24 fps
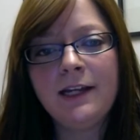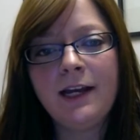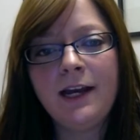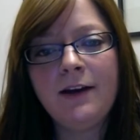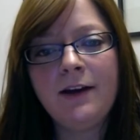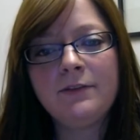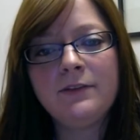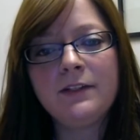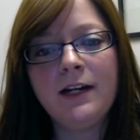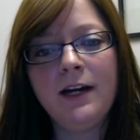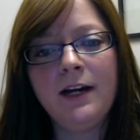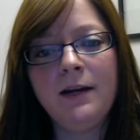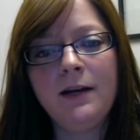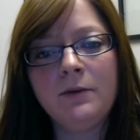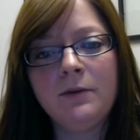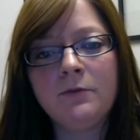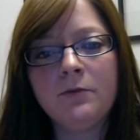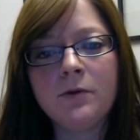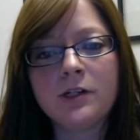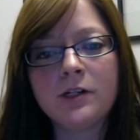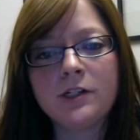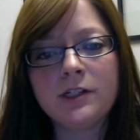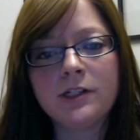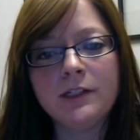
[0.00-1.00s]
half-time,
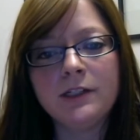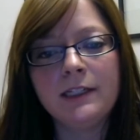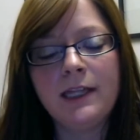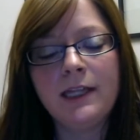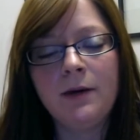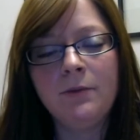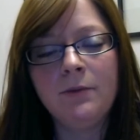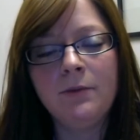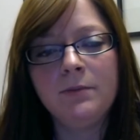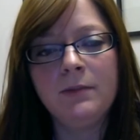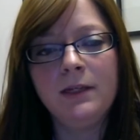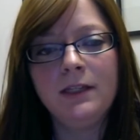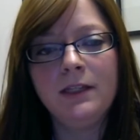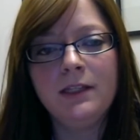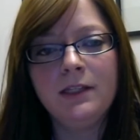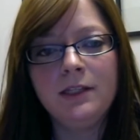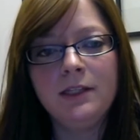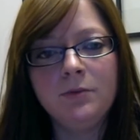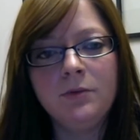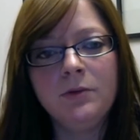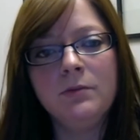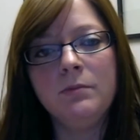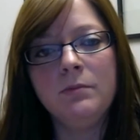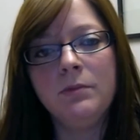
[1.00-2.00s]
unfortunately that would mean that
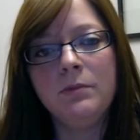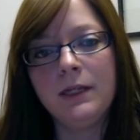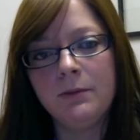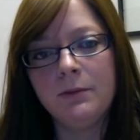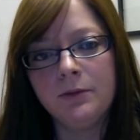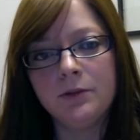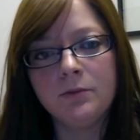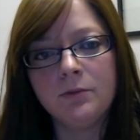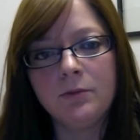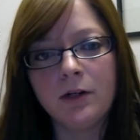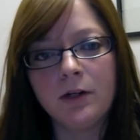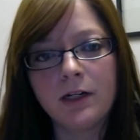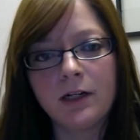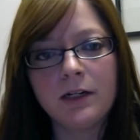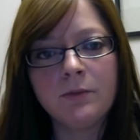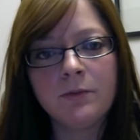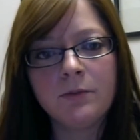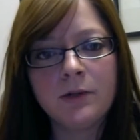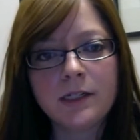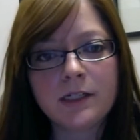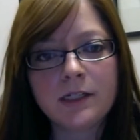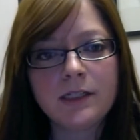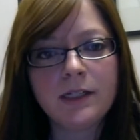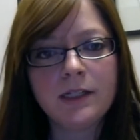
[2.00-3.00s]
you wouldn't be able to work in a
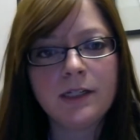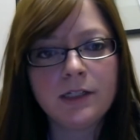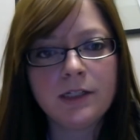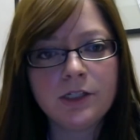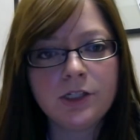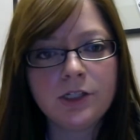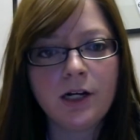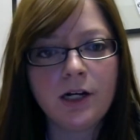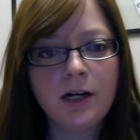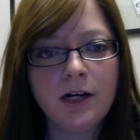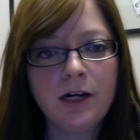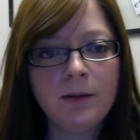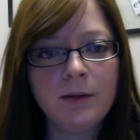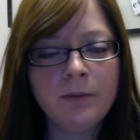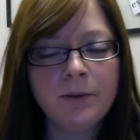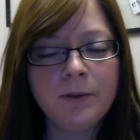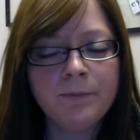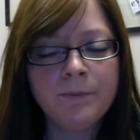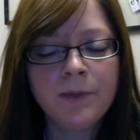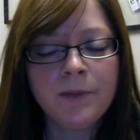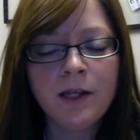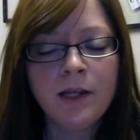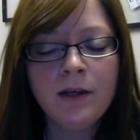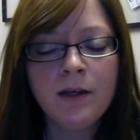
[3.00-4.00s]
Work Study job.
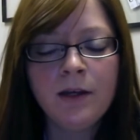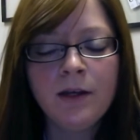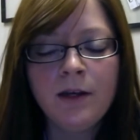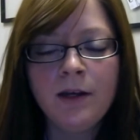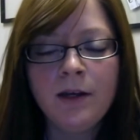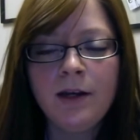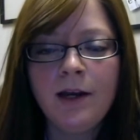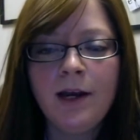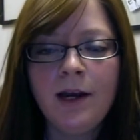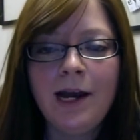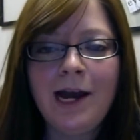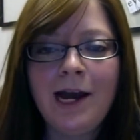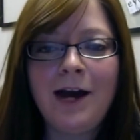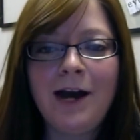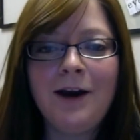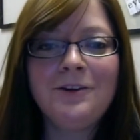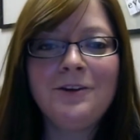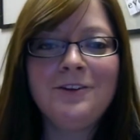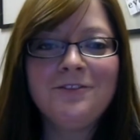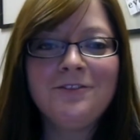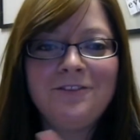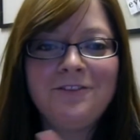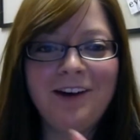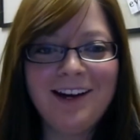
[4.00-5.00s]
How
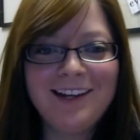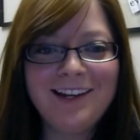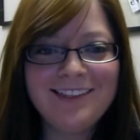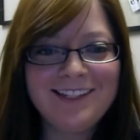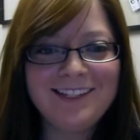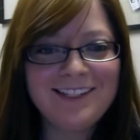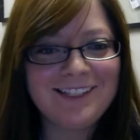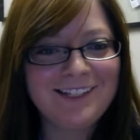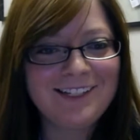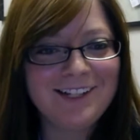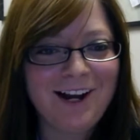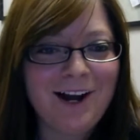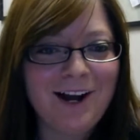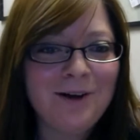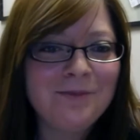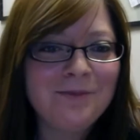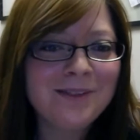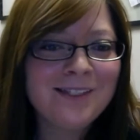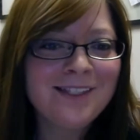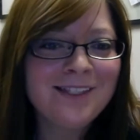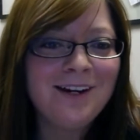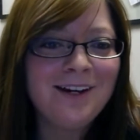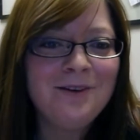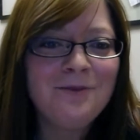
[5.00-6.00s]
do you find these
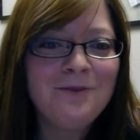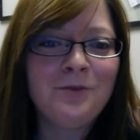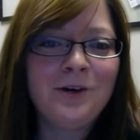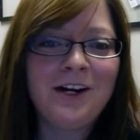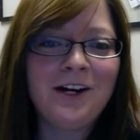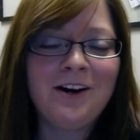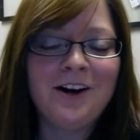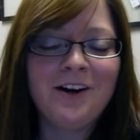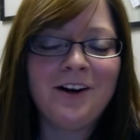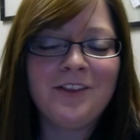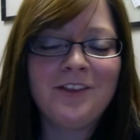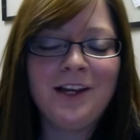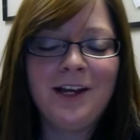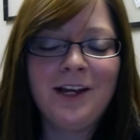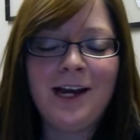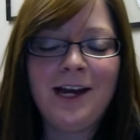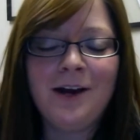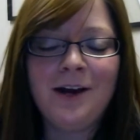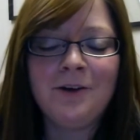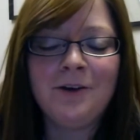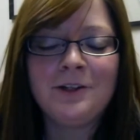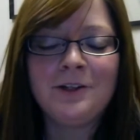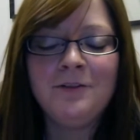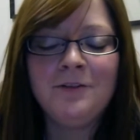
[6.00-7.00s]
jobs? Where are they?
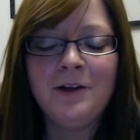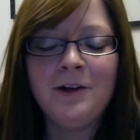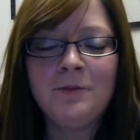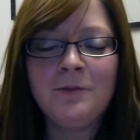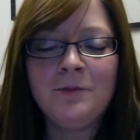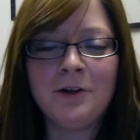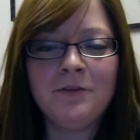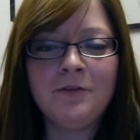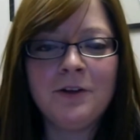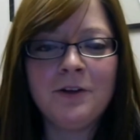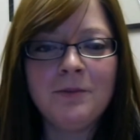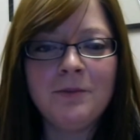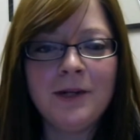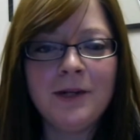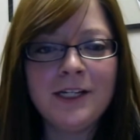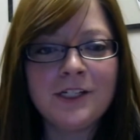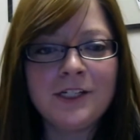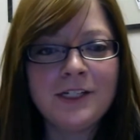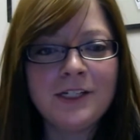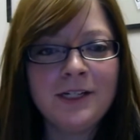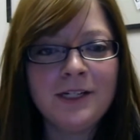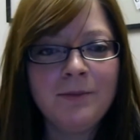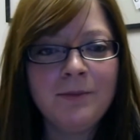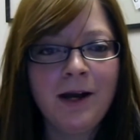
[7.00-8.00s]
How can you find more
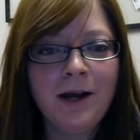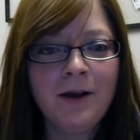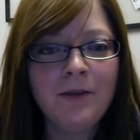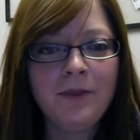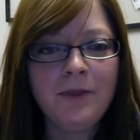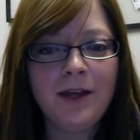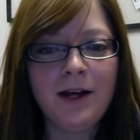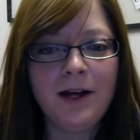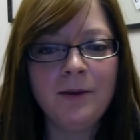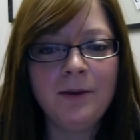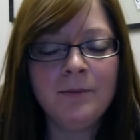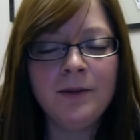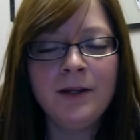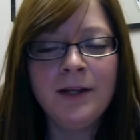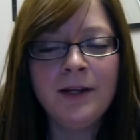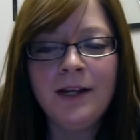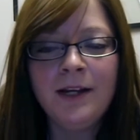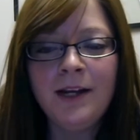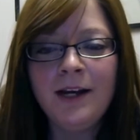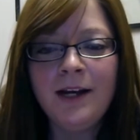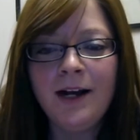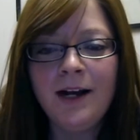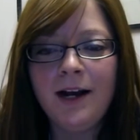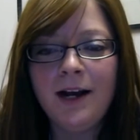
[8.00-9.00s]
information about them?
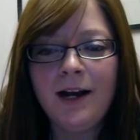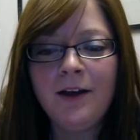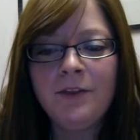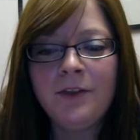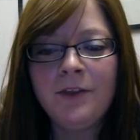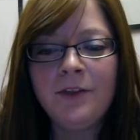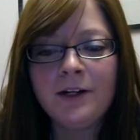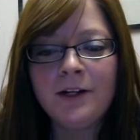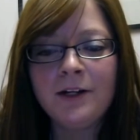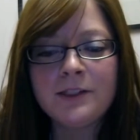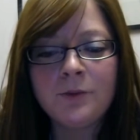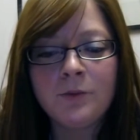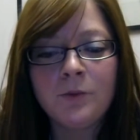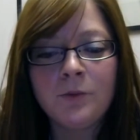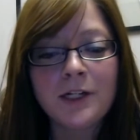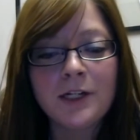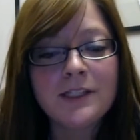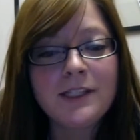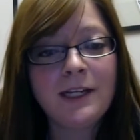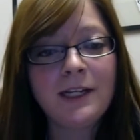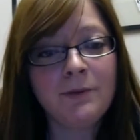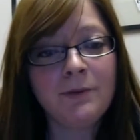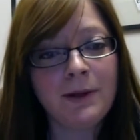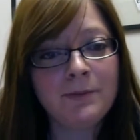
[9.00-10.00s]
There's a Work
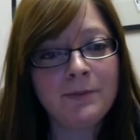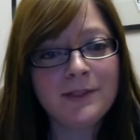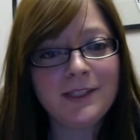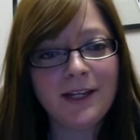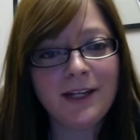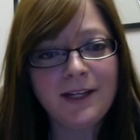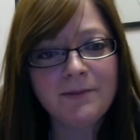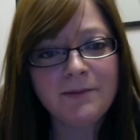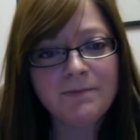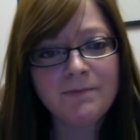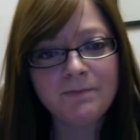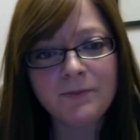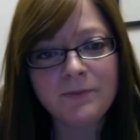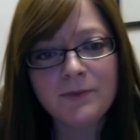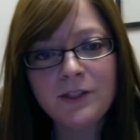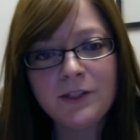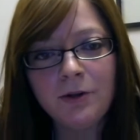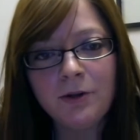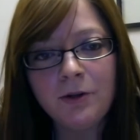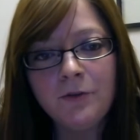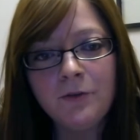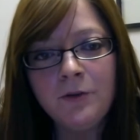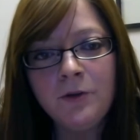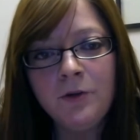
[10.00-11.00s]
Study website.
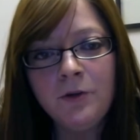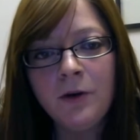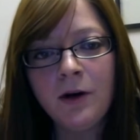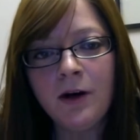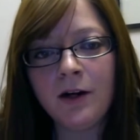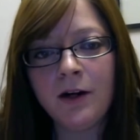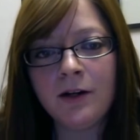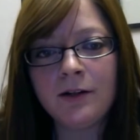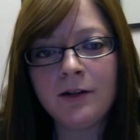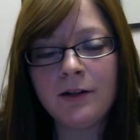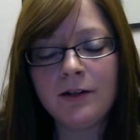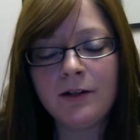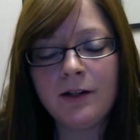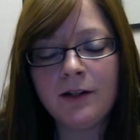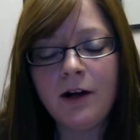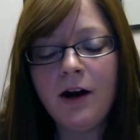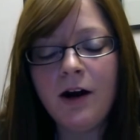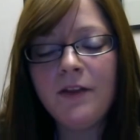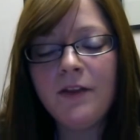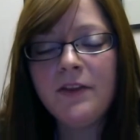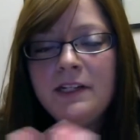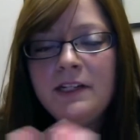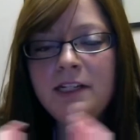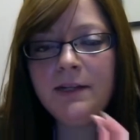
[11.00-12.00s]
So if you are
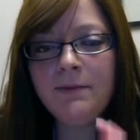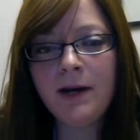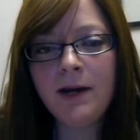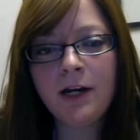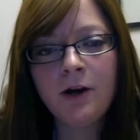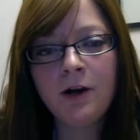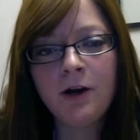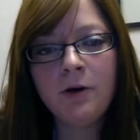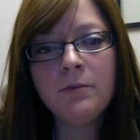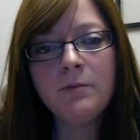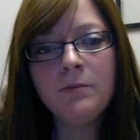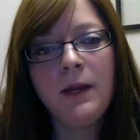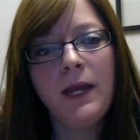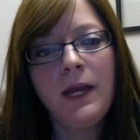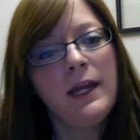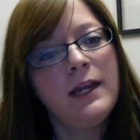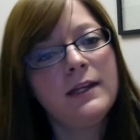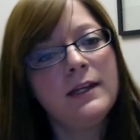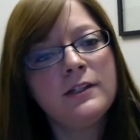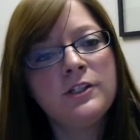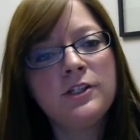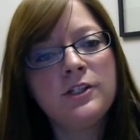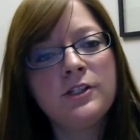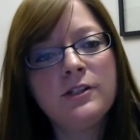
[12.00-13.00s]
on the DMACC
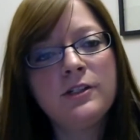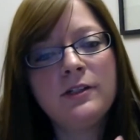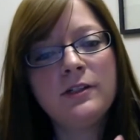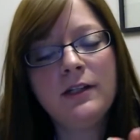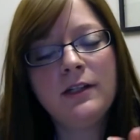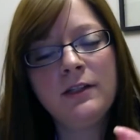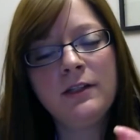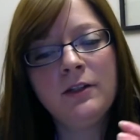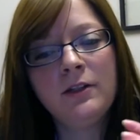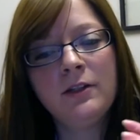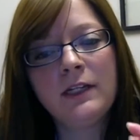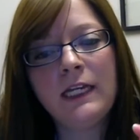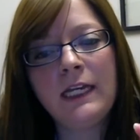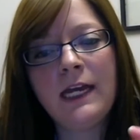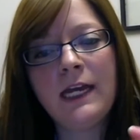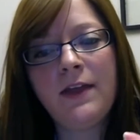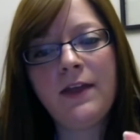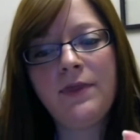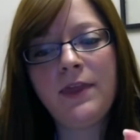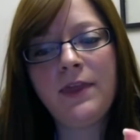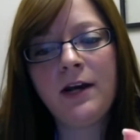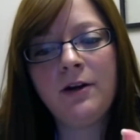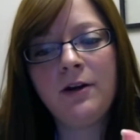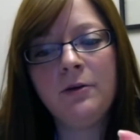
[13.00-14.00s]
homepage and looking
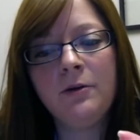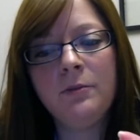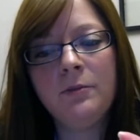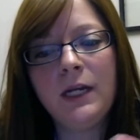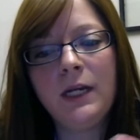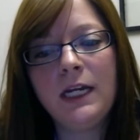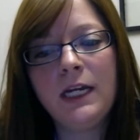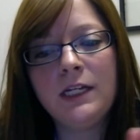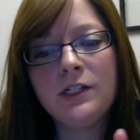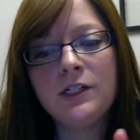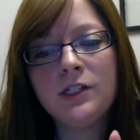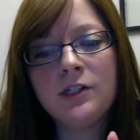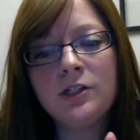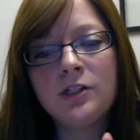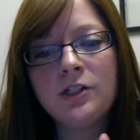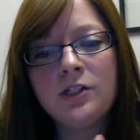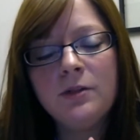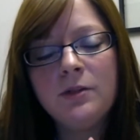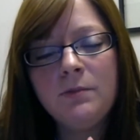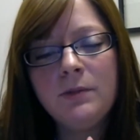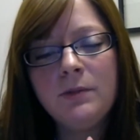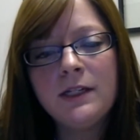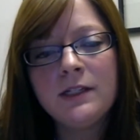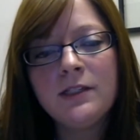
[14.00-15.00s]
at that homepage, there
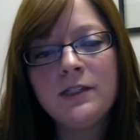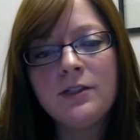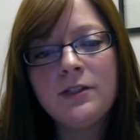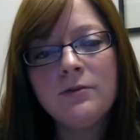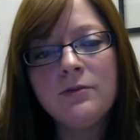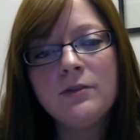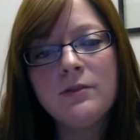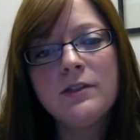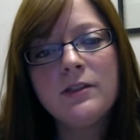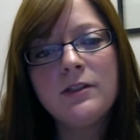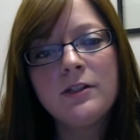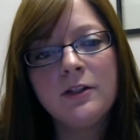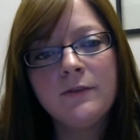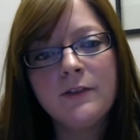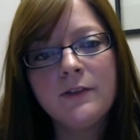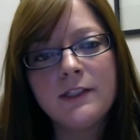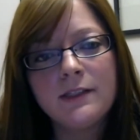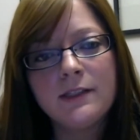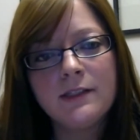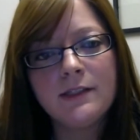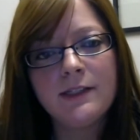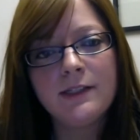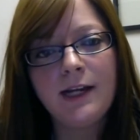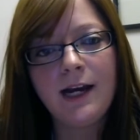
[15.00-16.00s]
should be a Student
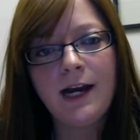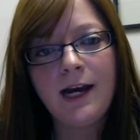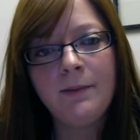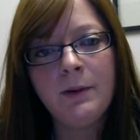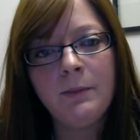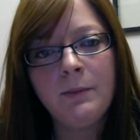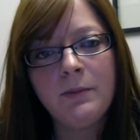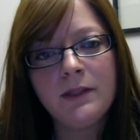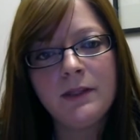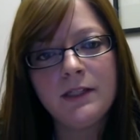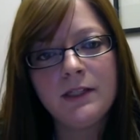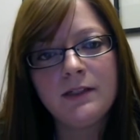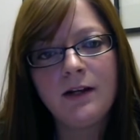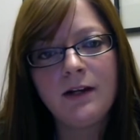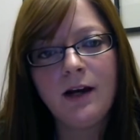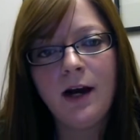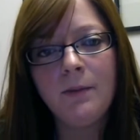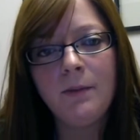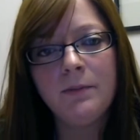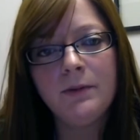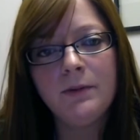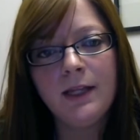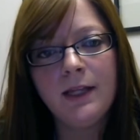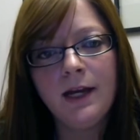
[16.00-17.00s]
Services tab up at the
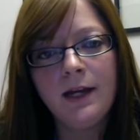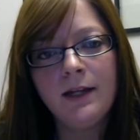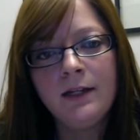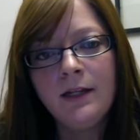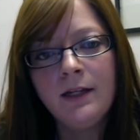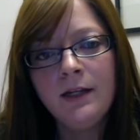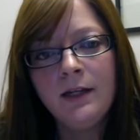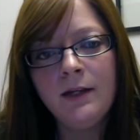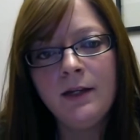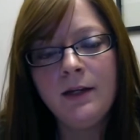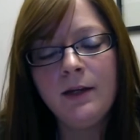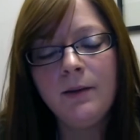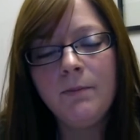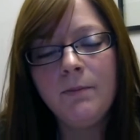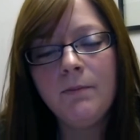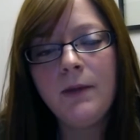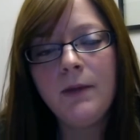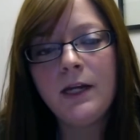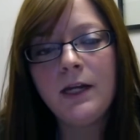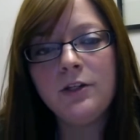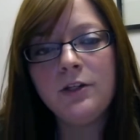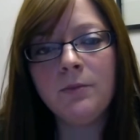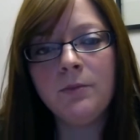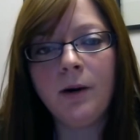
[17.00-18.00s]
top in that
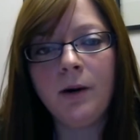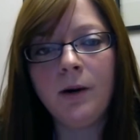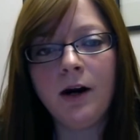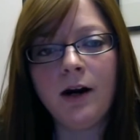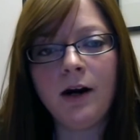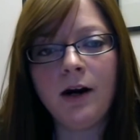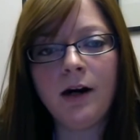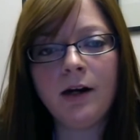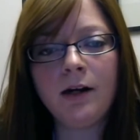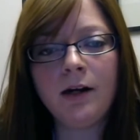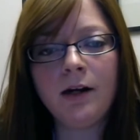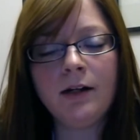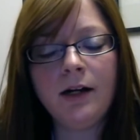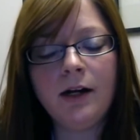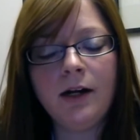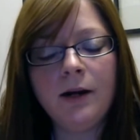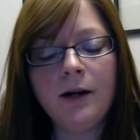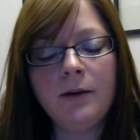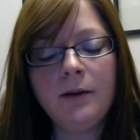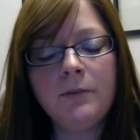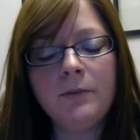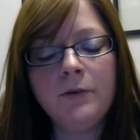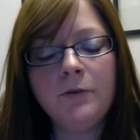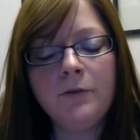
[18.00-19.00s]
menu bar.
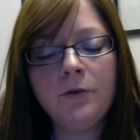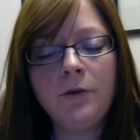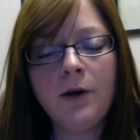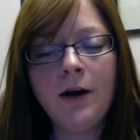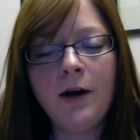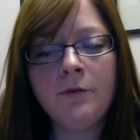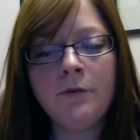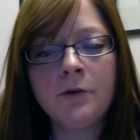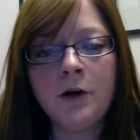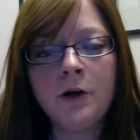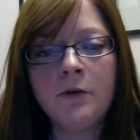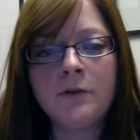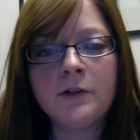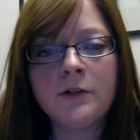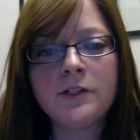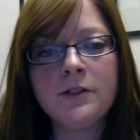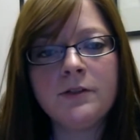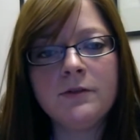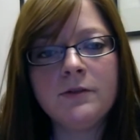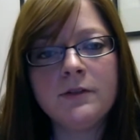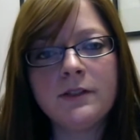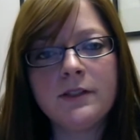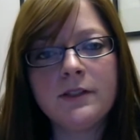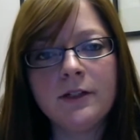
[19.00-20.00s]
If you hover over
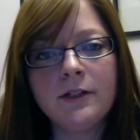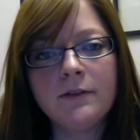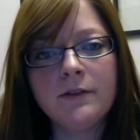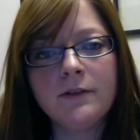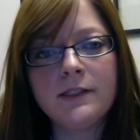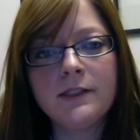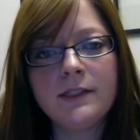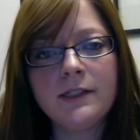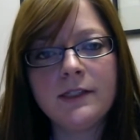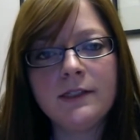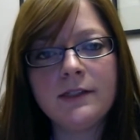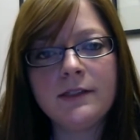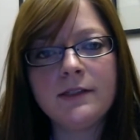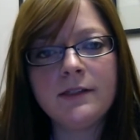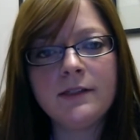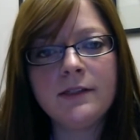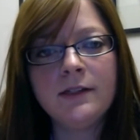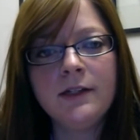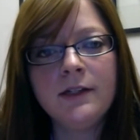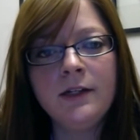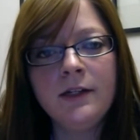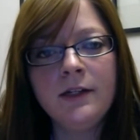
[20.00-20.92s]
Student Services,